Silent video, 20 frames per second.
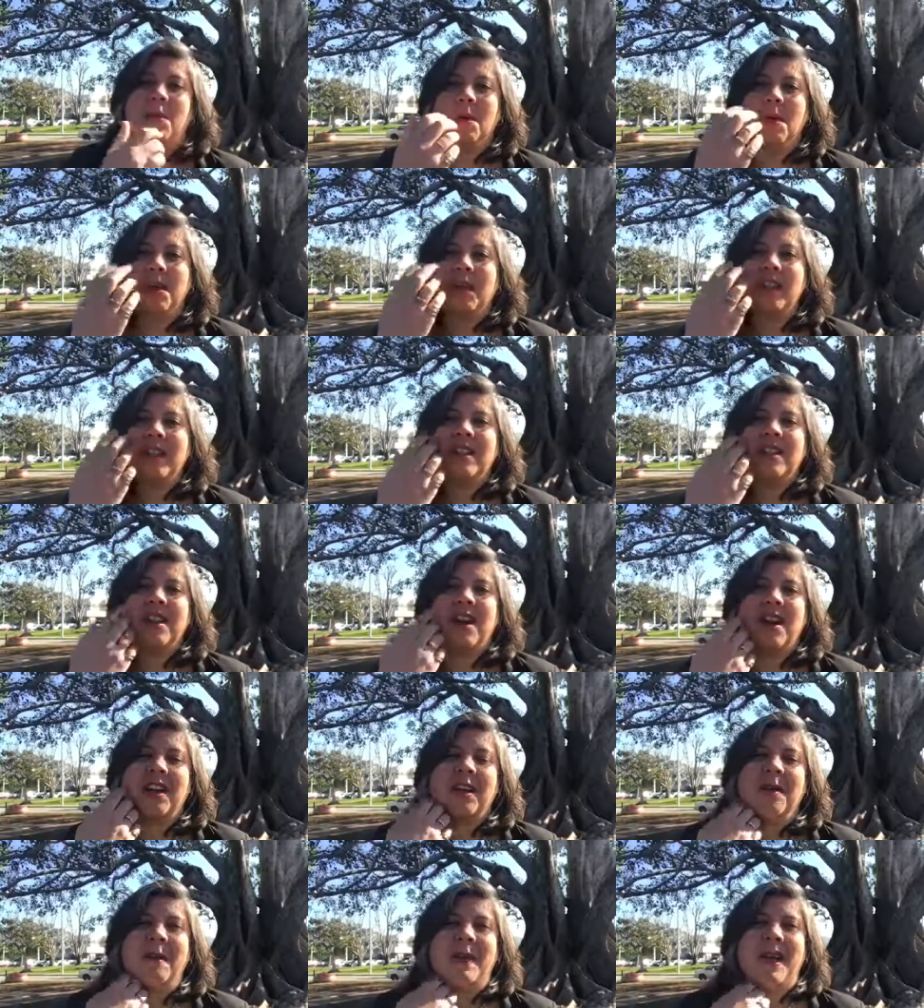We're gonna
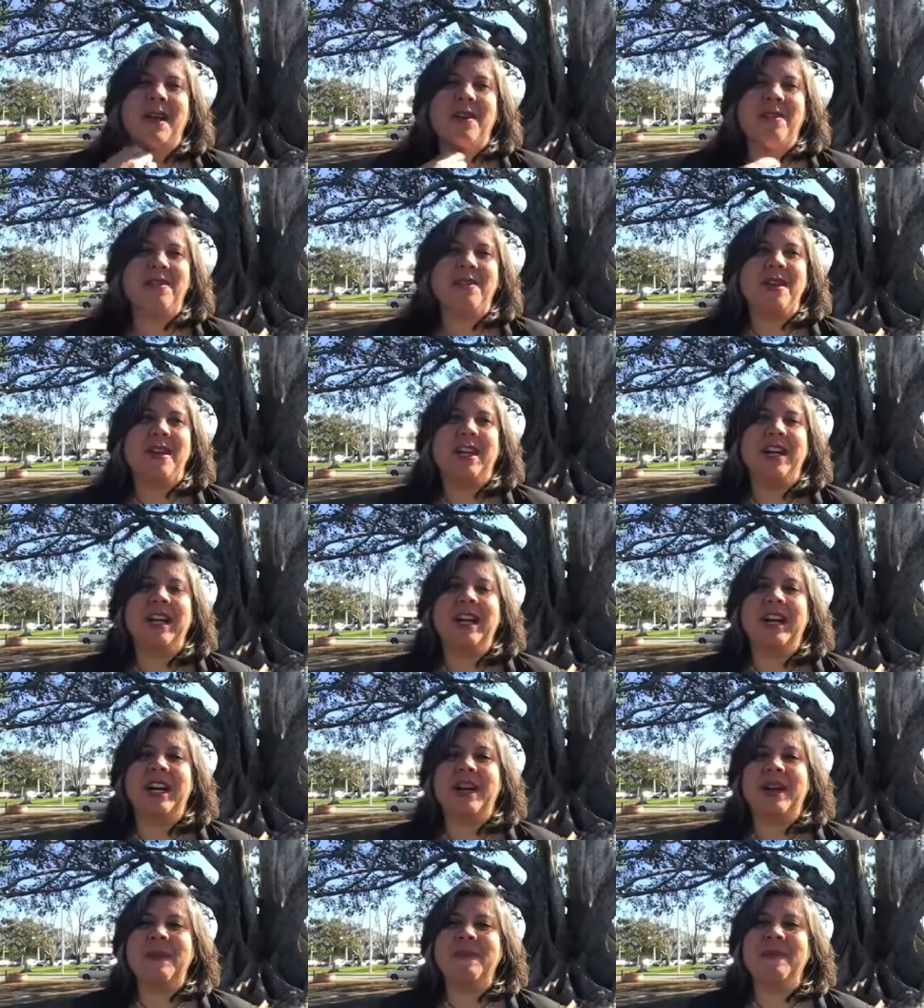talk about
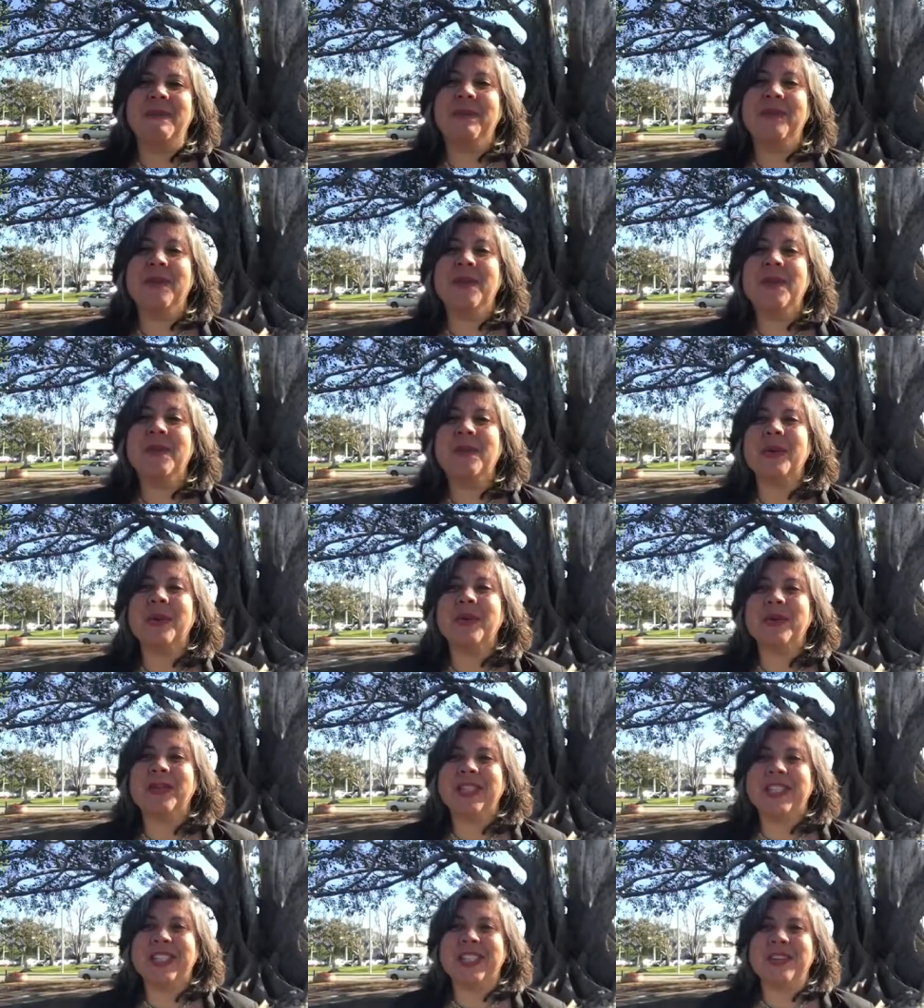um, your
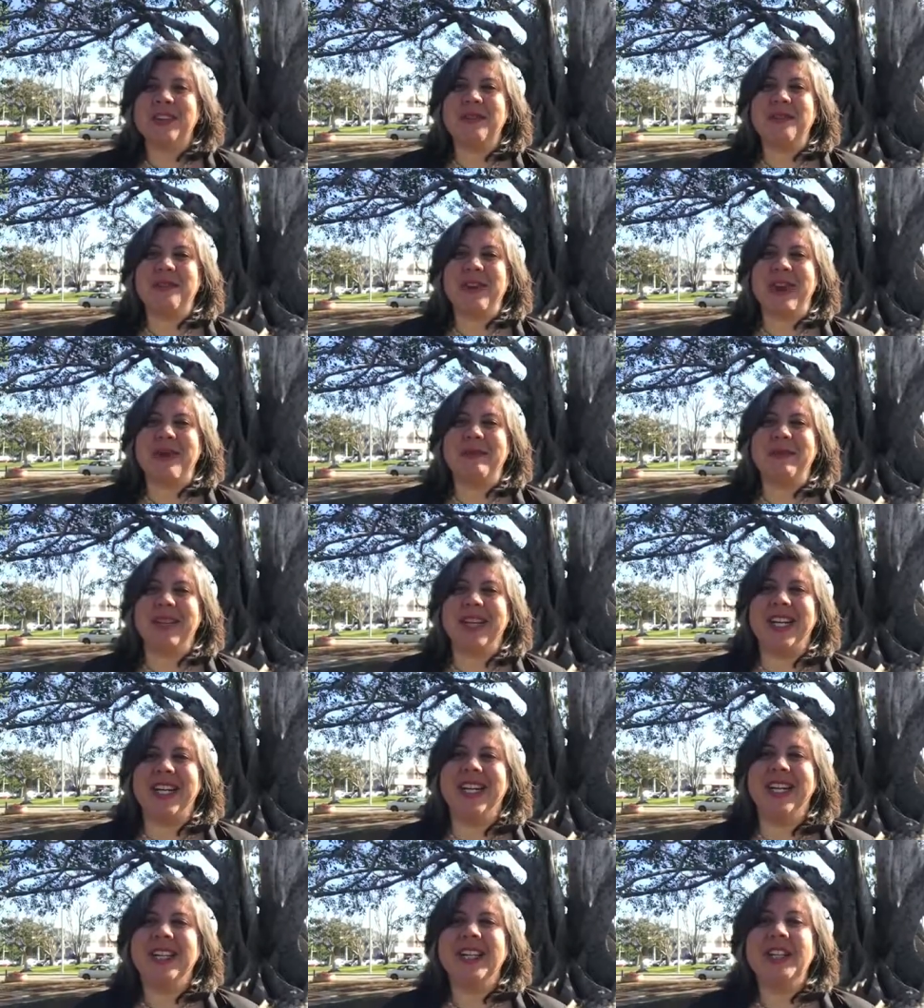roots and your family.